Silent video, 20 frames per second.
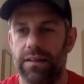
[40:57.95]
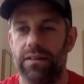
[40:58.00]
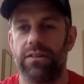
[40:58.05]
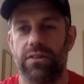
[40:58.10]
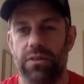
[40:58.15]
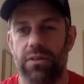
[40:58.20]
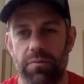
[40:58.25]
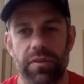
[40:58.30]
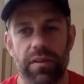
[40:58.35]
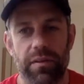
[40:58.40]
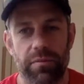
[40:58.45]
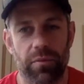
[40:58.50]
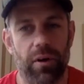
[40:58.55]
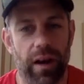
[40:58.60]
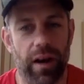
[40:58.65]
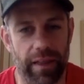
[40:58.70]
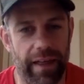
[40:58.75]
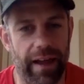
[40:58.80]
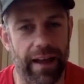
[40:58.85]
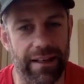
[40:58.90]
something more
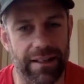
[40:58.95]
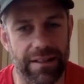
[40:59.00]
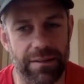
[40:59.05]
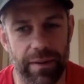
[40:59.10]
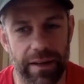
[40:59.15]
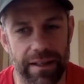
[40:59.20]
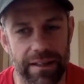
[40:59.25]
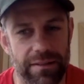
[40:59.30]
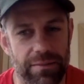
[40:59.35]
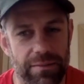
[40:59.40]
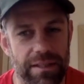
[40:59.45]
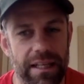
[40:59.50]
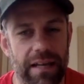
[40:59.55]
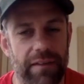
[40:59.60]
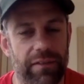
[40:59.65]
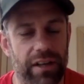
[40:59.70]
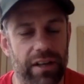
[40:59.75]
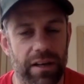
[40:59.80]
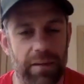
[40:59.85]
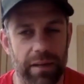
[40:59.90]
like that. It depends. It was
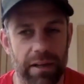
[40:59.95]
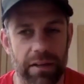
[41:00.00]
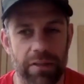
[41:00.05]
never going to be